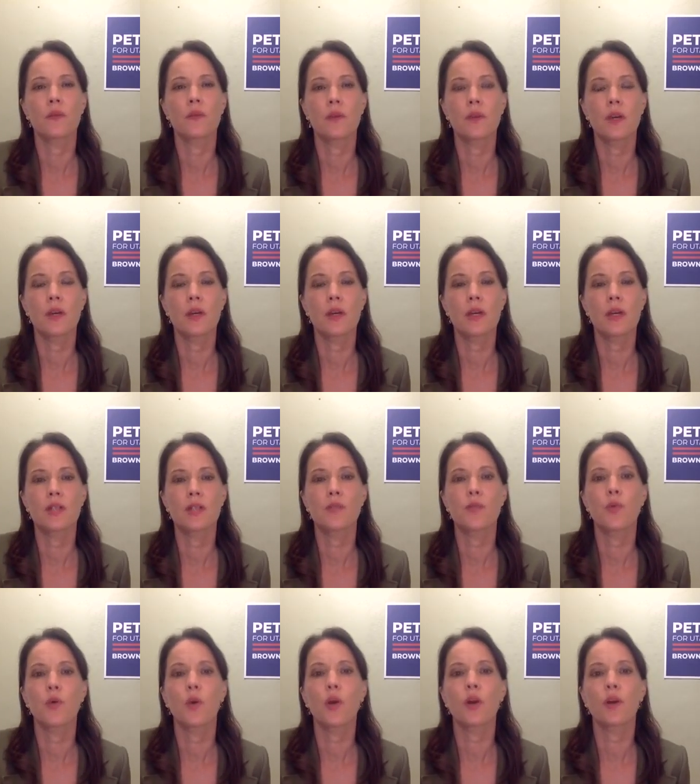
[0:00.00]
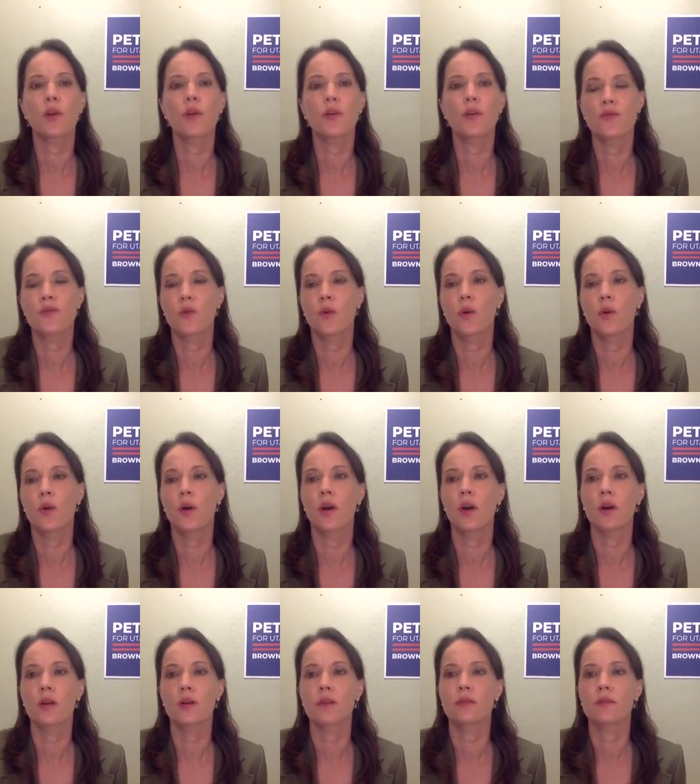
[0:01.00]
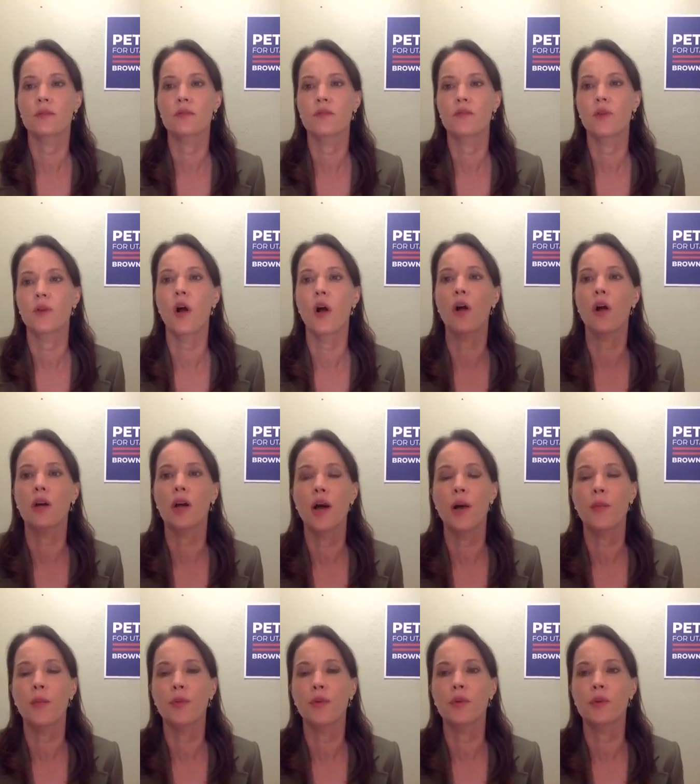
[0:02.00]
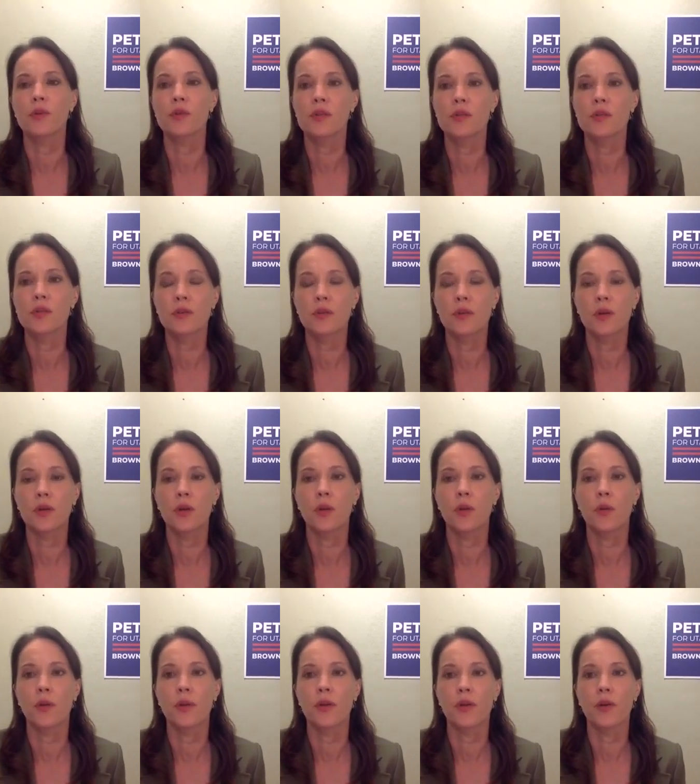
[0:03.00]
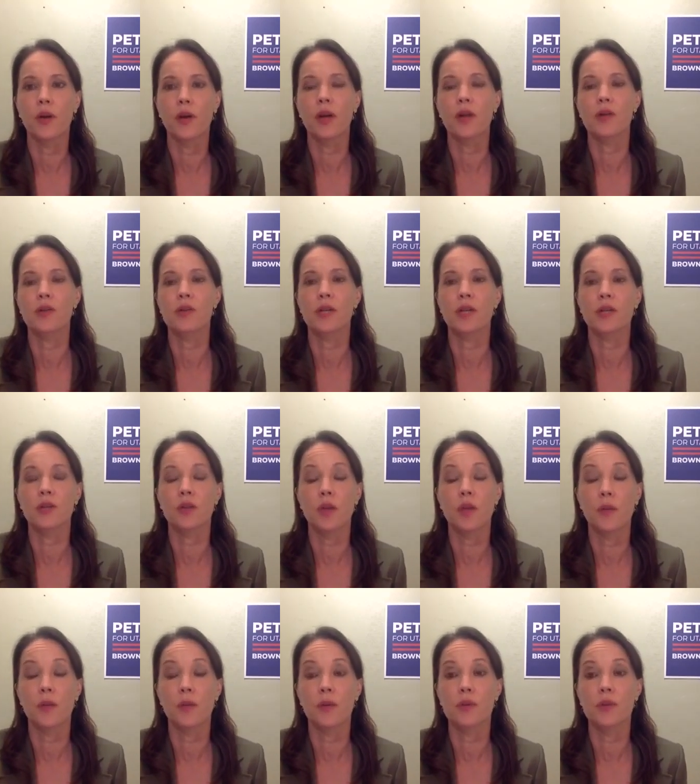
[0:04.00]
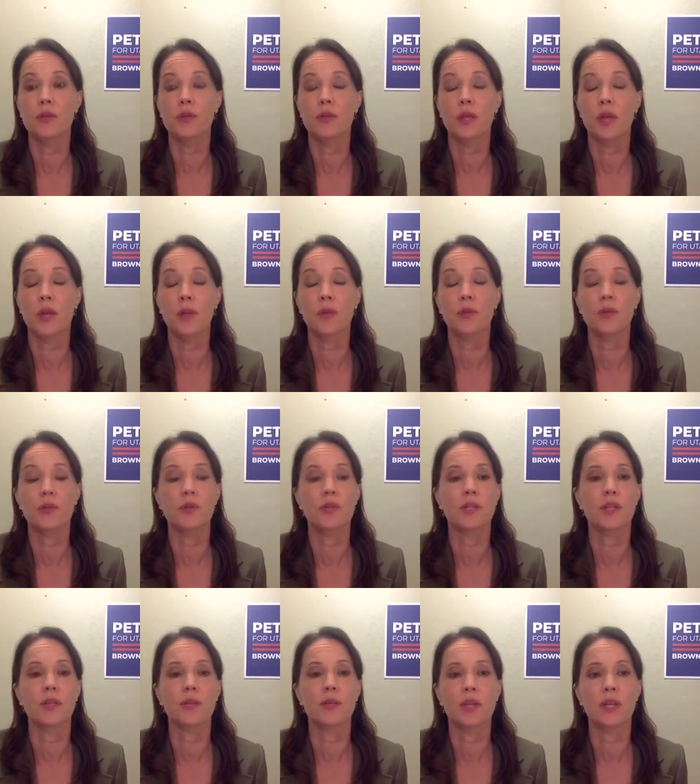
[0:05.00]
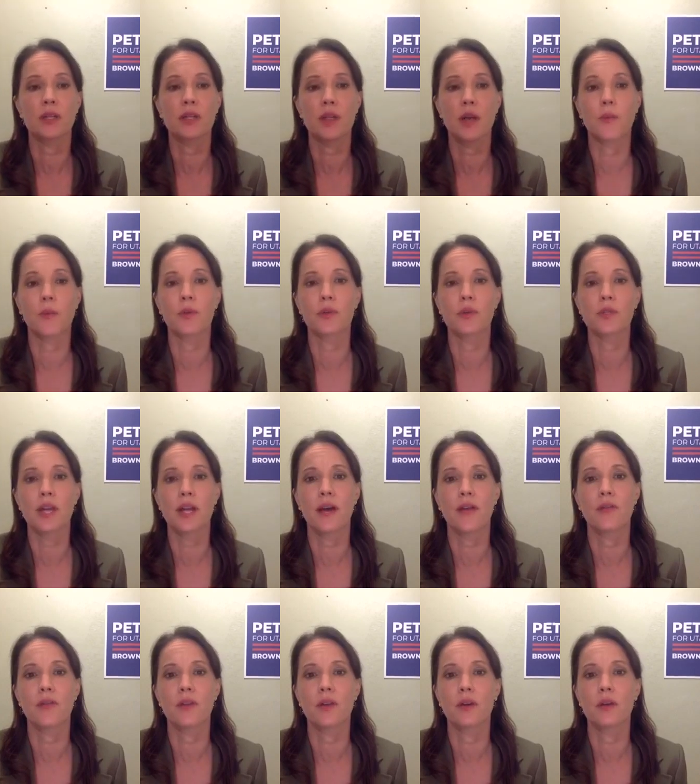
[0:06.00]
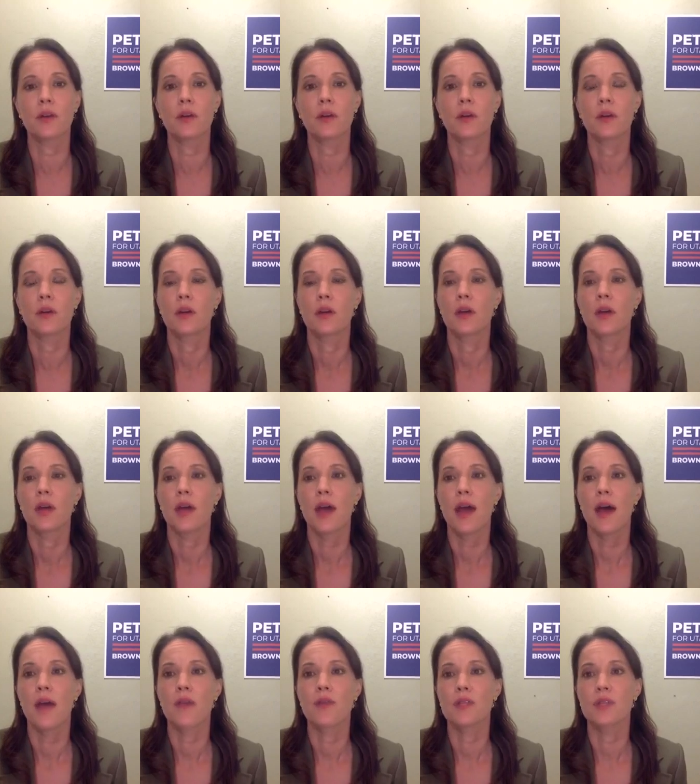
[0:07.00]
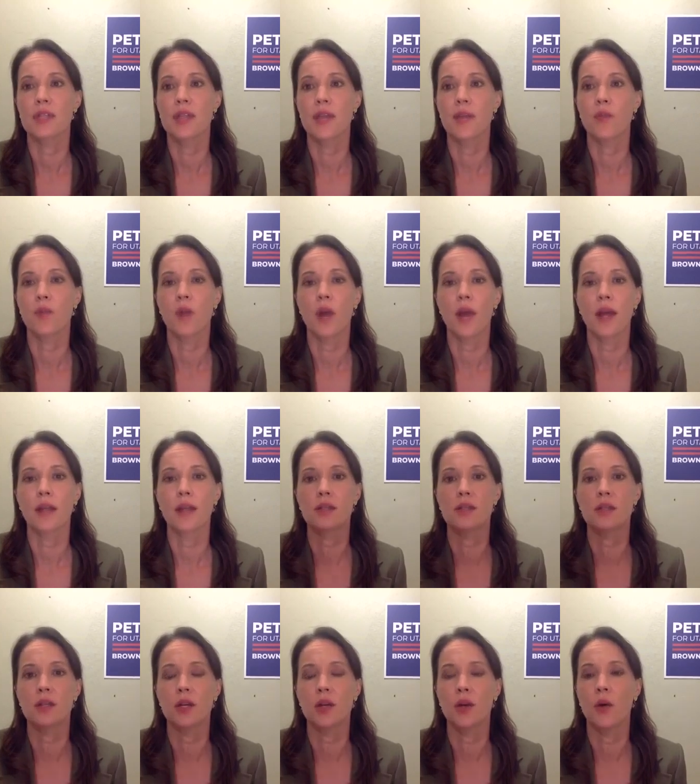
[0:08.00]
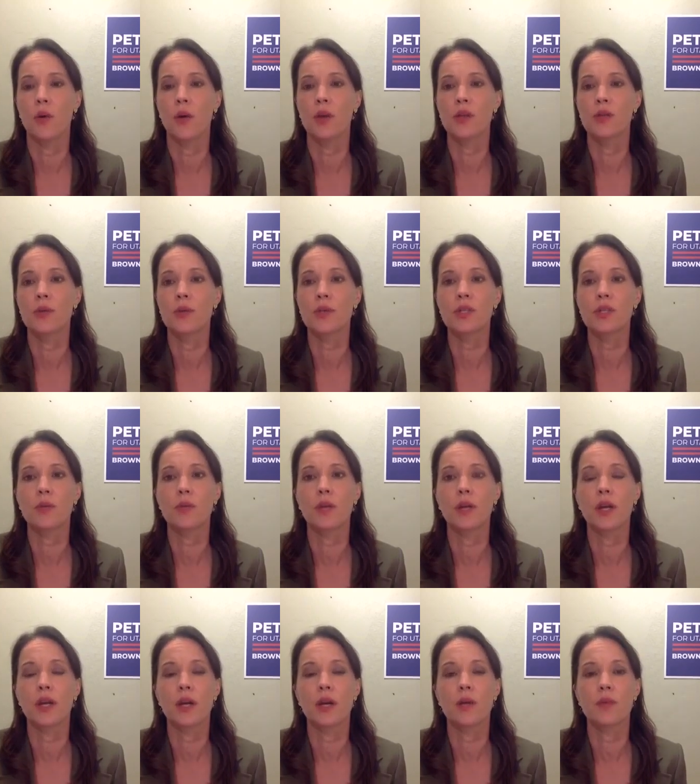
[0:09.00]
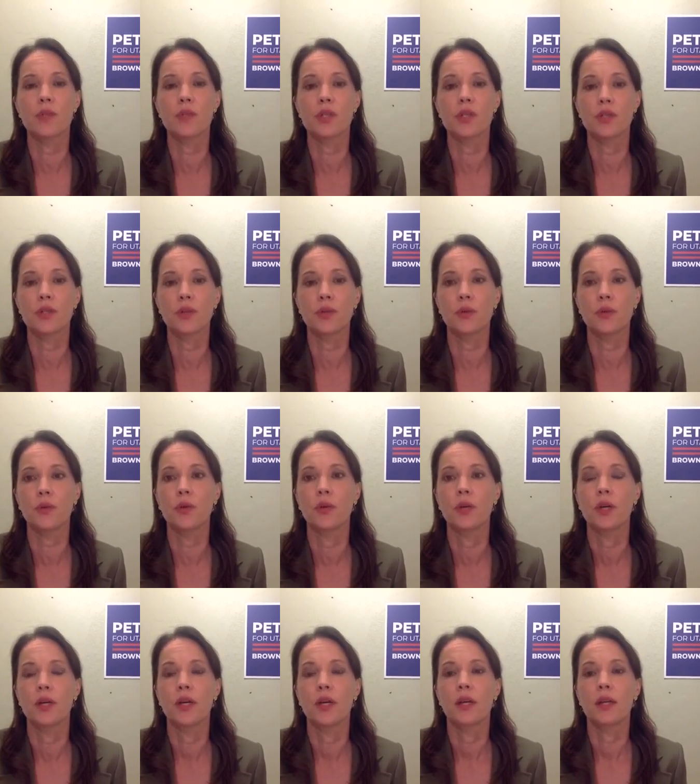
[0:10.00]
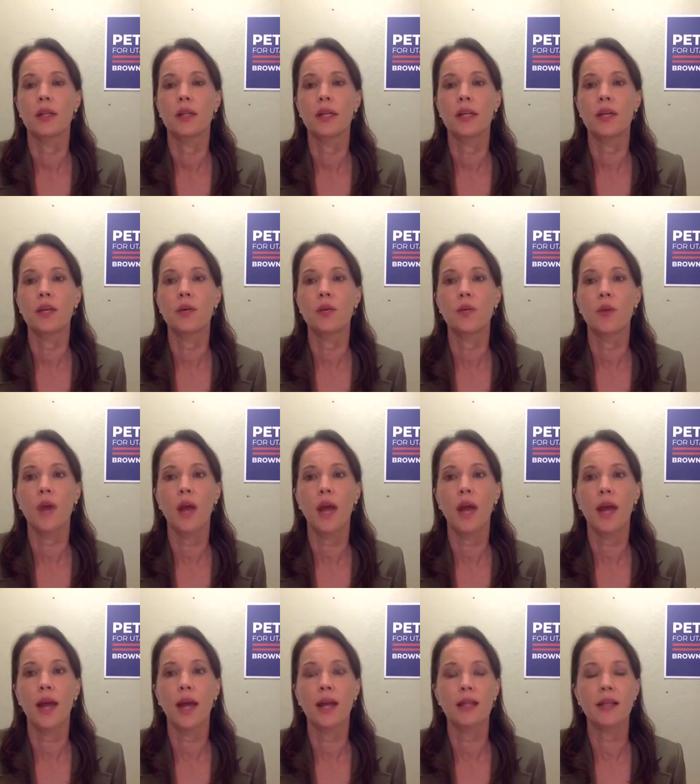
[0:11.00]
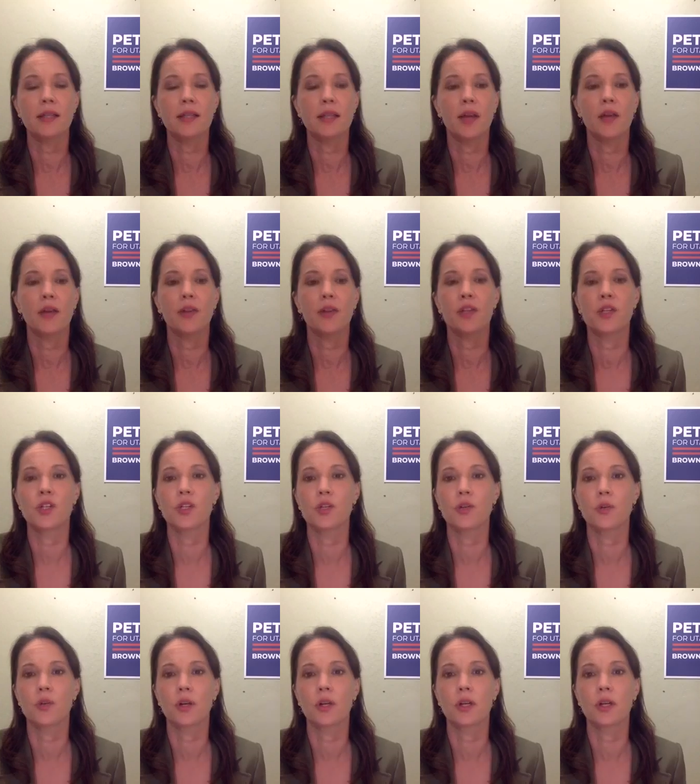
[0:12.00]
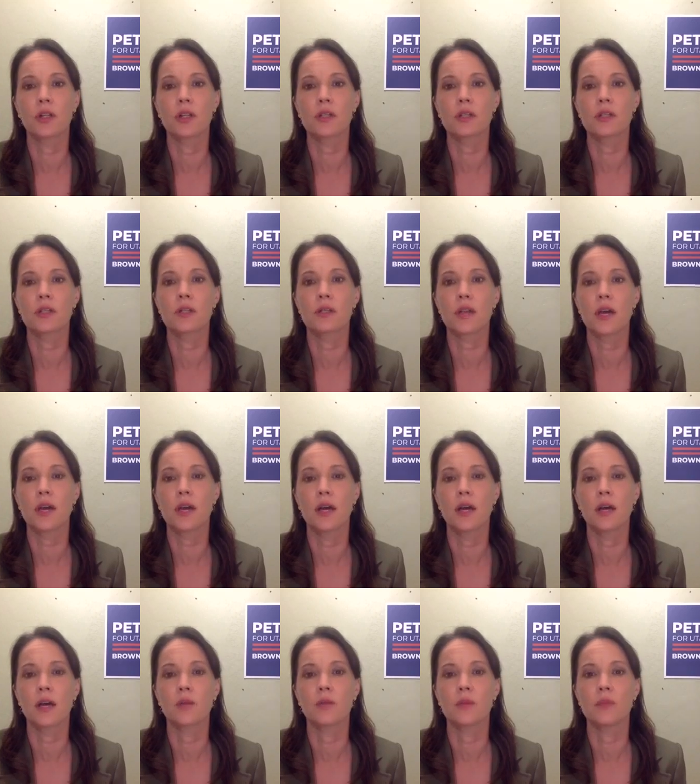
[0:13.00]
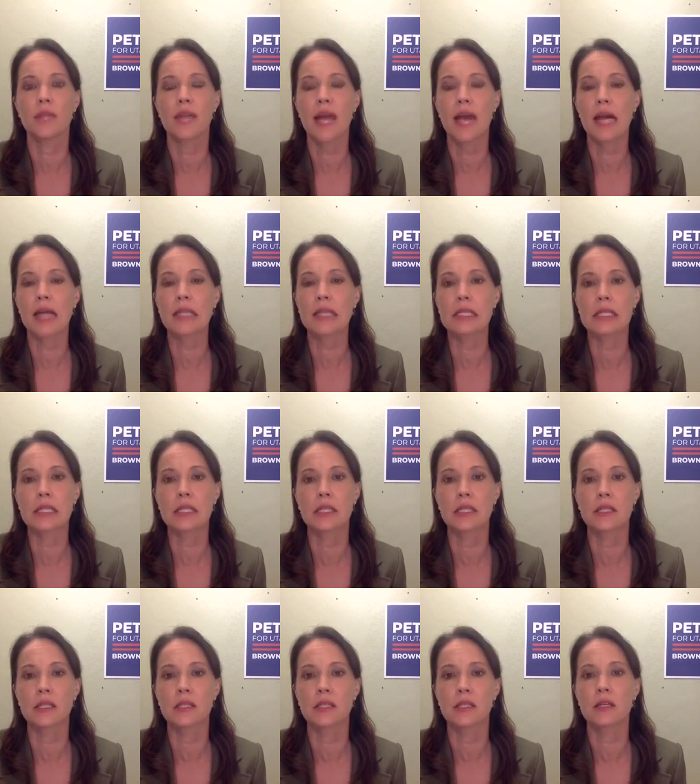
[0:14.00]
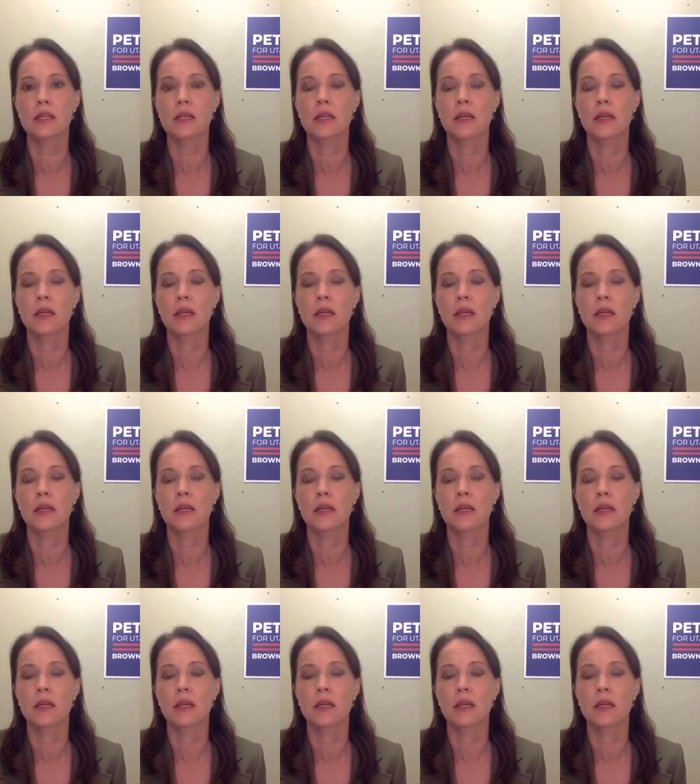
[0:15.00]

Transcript: it's important for all couples, whether heterosexual couples or same-sex couples have the same rights, especially when it comes to legal rights, health insurance, taxes.